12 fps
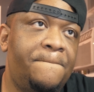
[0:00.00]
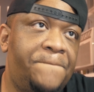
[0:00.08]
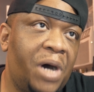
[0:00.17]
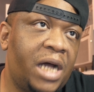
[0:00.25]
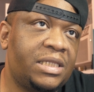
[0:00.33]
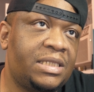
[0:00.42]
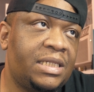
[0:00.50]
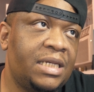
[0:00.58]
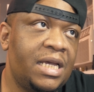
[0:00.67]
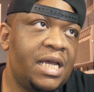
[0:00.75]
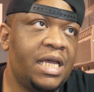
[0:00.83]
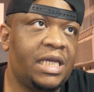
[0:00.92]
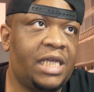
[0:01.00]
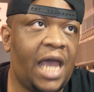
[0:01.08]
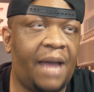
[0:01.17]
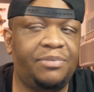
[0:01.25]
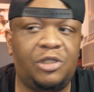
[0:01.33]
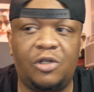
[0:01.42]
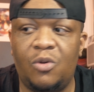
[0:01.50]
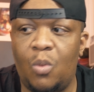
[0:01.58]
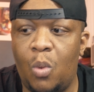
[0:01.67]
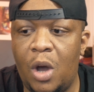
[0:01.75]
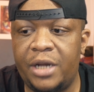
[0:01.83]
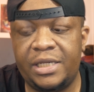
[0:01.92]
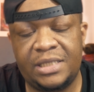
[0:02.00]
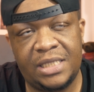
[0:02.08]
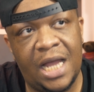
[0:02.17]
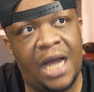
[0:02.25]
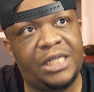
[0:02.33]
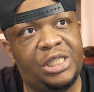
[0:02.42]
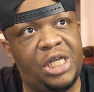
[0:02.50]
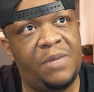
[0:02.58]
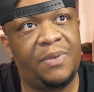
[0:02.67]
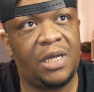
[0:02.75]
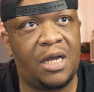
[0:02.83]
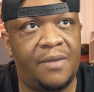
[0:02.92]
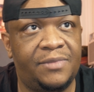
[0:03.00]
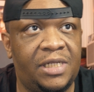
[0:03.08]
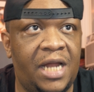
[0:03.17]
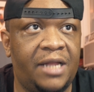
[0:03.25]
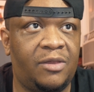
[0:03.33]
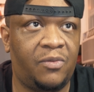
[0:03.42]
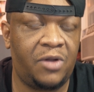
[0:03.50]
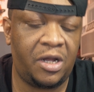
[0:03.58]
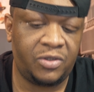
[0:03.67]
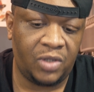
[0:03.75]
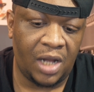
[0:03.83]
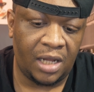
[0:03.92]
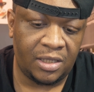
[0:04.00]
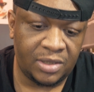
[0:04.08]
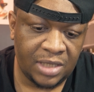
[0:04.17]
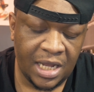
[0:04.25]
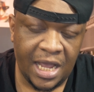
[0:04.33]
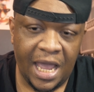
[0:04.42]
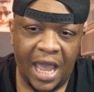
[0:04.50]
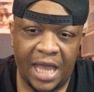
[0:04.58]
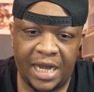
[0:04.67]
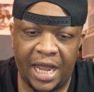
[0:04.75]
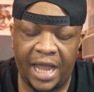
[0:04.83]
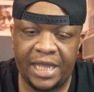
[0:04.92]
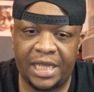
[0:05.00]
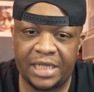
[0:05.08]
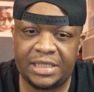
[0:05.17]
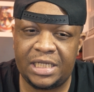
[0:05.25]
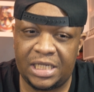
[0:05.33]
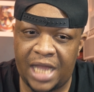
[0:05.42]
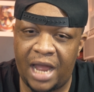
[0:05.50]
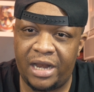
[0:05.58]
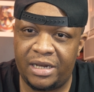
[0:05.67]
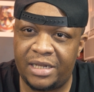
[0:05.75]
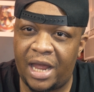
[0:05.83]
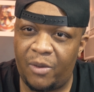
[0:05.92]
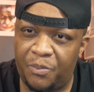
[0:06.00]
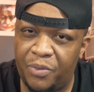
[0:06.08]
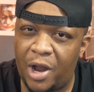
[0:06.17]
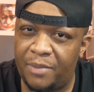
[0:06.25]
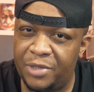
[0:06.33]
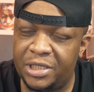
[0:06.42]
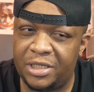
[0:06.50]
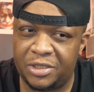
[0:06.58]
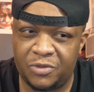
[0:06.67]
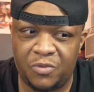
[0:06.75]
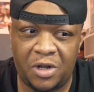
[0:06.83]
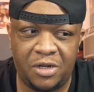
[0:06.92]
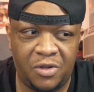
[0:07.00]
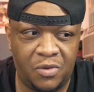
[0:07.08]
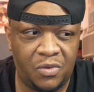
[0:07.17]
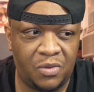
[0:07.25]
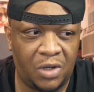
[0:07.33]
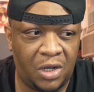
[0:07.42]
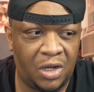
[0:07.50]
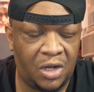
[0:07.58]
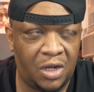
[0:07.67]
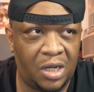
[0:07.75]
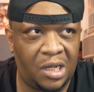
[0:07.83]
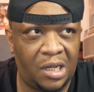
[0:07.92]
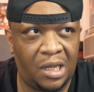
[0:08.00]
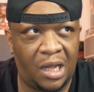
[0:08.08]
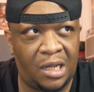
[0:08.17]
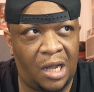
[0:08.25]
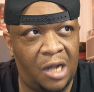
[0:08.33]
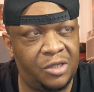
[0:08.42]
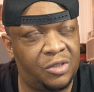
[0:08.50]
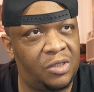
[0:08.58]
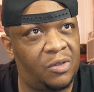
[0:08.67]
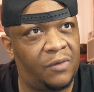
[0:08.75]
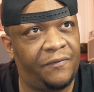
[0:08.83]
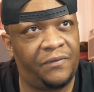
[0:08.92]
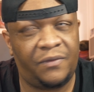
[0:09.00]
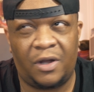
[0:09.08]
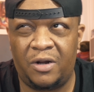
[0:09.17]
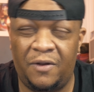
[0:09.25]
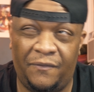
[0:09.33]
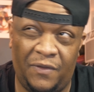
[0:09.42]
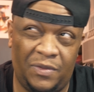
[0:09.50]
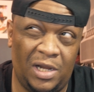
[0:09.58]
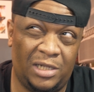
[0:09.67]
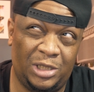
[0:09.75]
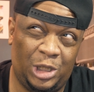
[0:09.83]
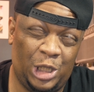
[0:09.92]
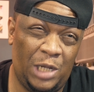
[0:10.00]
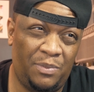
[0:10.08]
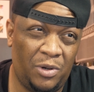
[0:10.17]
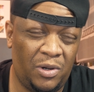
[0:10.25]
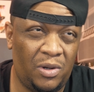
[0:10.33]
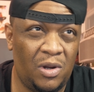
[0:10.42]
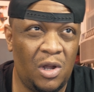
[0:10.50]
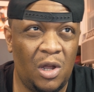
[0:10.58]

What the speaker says: But Capture One is not cheap. It comes in at $300, and I guess that probably does run you $100 or $150 cheaper,